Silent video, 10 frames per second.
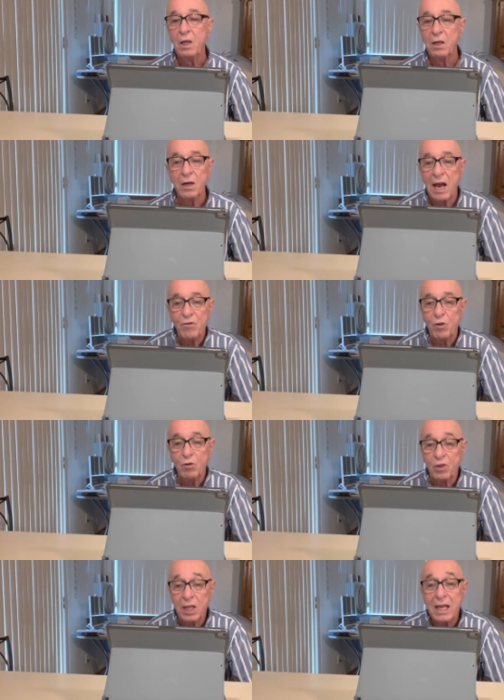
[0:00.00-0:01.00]
9
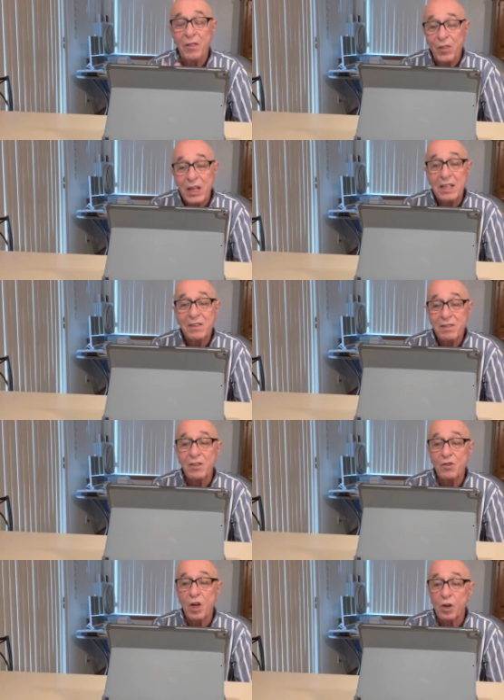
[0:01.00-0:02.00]
through 10, this
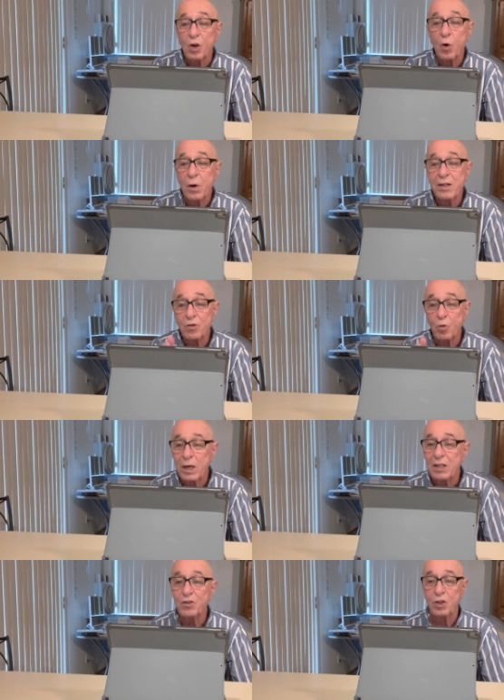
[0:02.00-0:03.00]
is the glorious
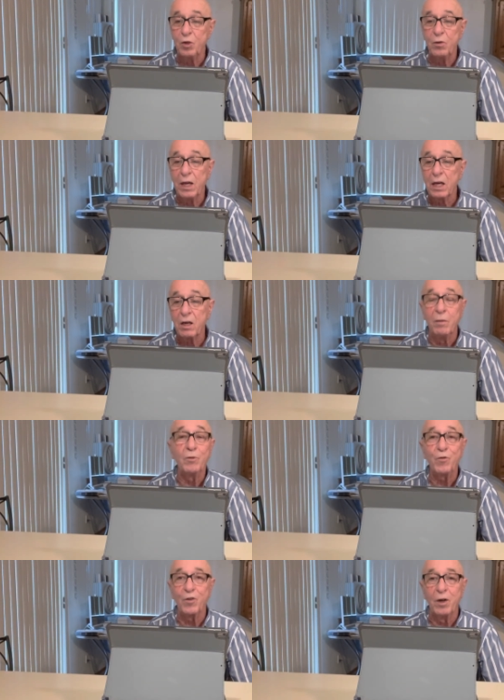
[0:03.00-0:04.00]
rescue that comes
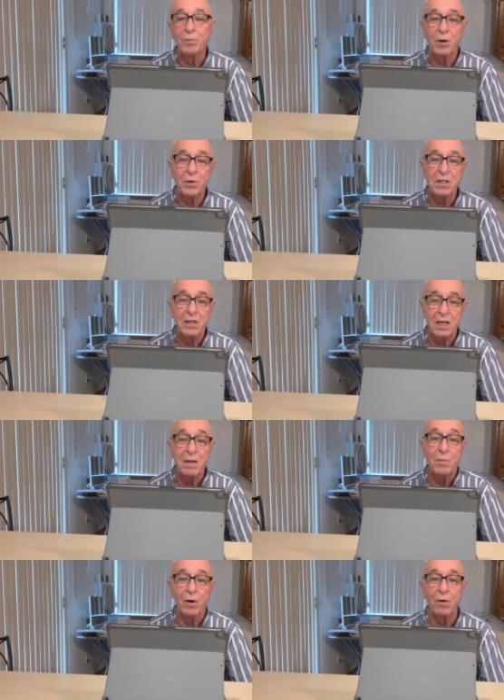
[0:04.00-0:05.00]
from the
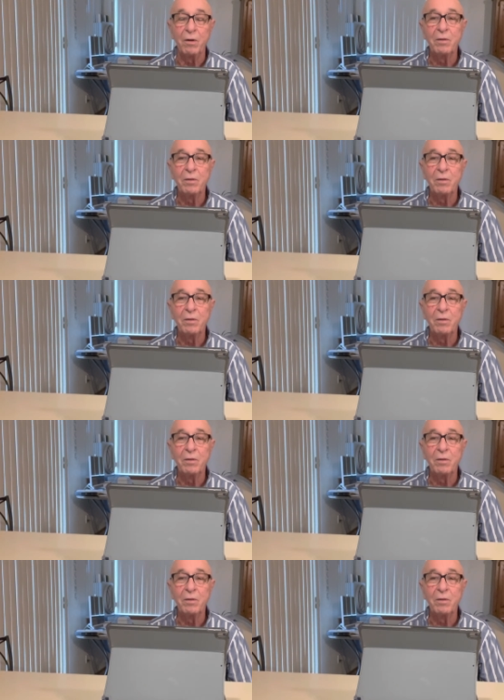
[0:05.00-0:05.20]
Redeemer.